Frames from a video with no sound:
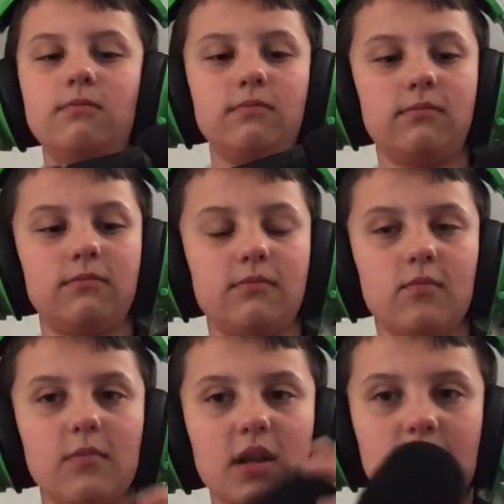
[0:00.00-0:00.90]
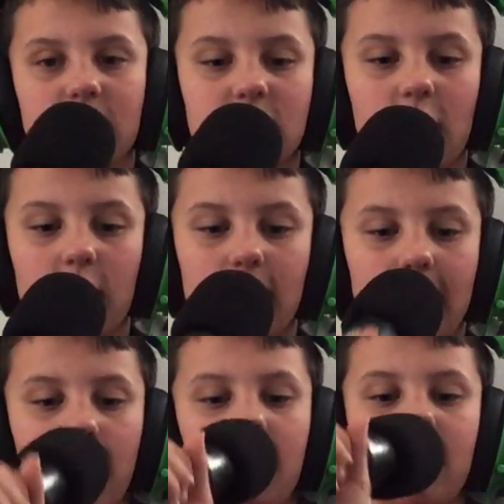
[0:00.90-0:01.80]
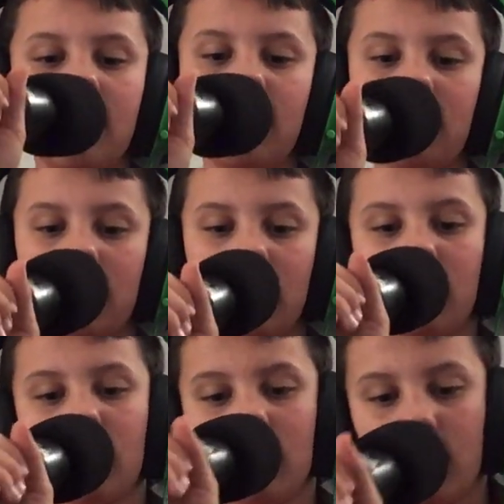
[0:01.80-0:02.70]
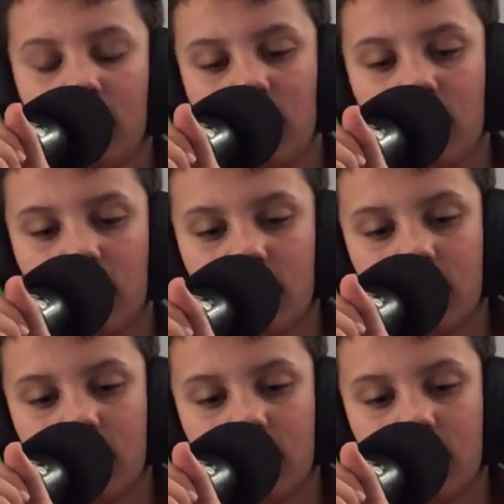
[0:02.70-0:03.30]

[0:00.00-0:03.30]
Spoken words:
(silence)